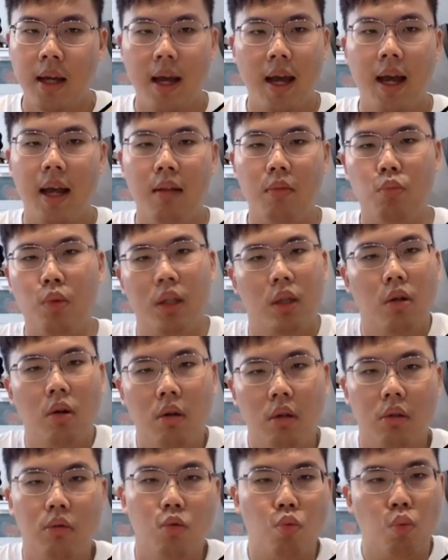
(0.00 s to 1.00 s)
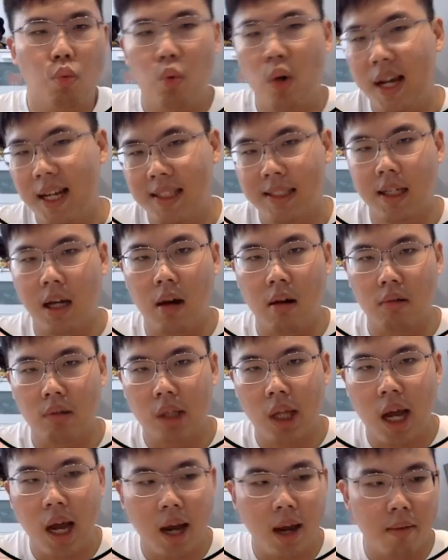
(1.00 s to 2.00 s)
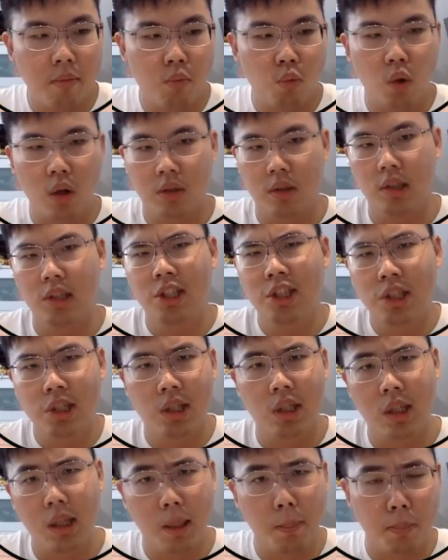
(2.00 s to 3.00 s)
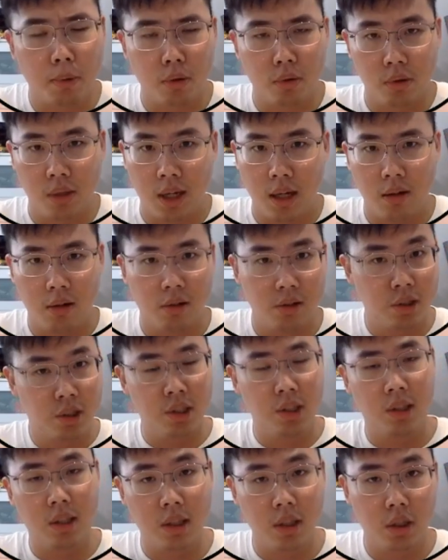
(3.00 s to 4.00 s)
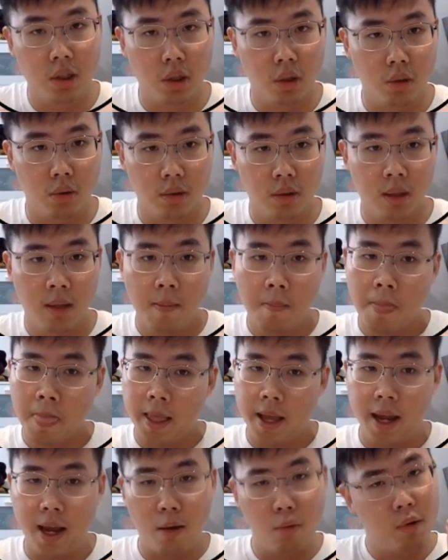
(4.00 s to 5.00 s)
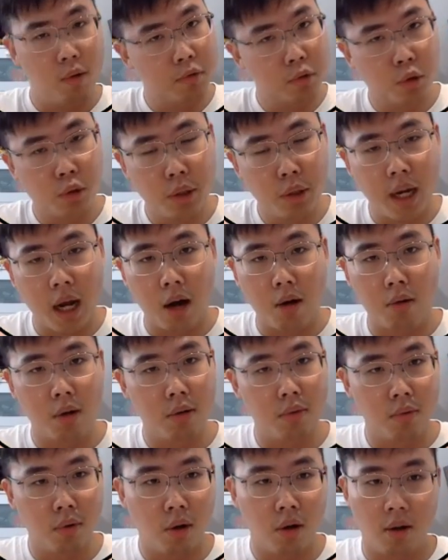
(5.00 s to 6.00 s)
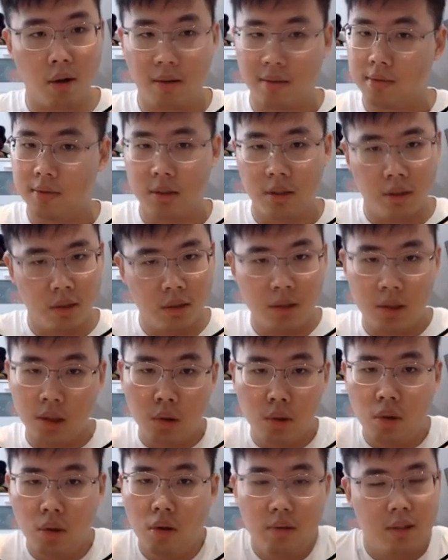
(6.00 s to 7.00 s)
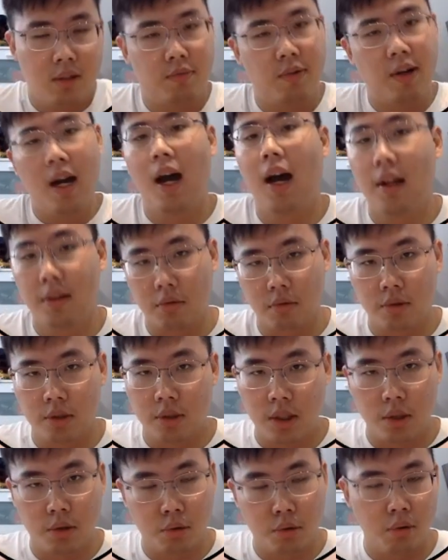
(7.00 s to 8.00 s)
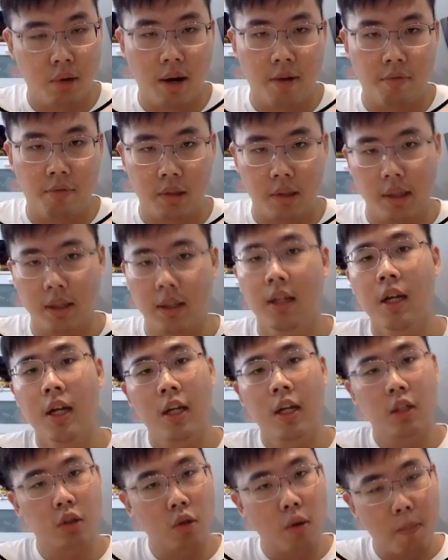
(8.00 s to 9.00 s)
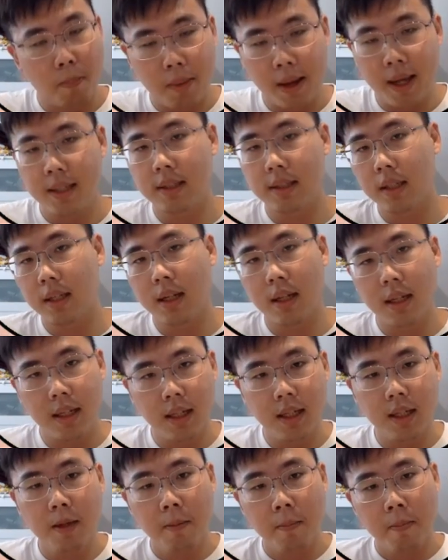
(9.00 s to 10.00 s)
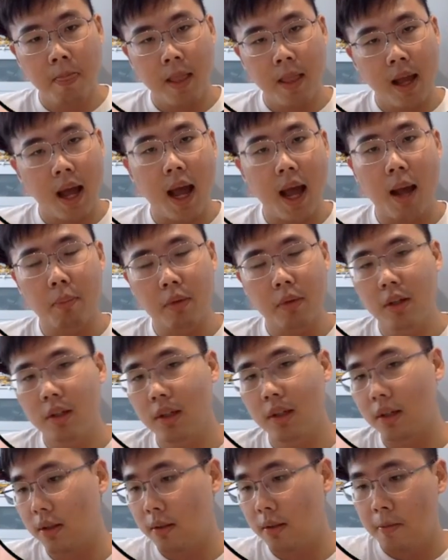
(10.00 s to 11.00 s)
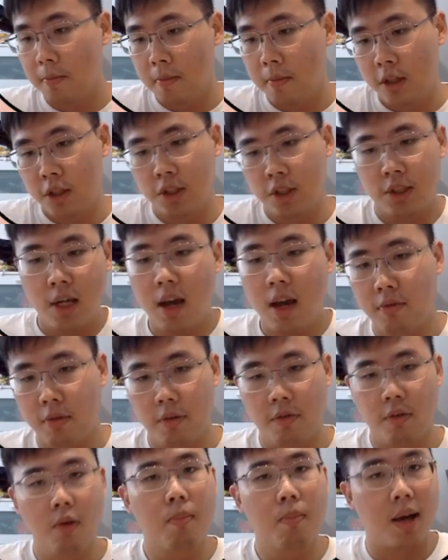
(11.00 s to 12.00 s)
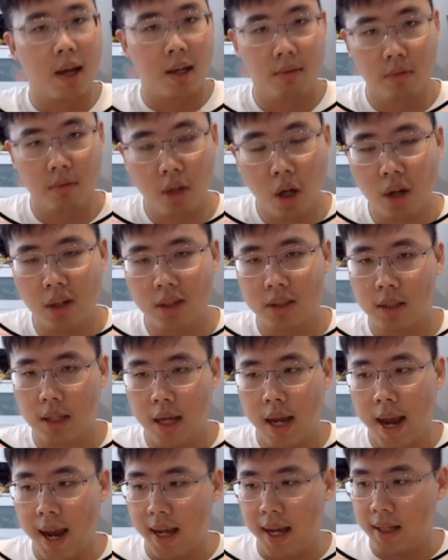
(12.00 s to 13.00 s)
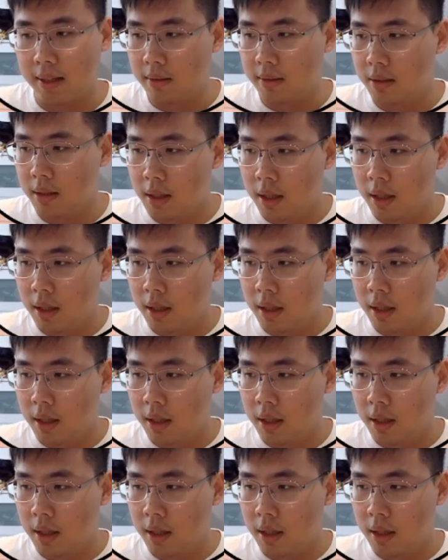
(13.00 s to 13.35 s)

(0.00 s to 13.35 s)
and we don't want to waste our time watching shitty product or shitty shows. And with 3 hour Raw, it's very hard to sit through everything. So basically, I'm gonna share with you my thoughts and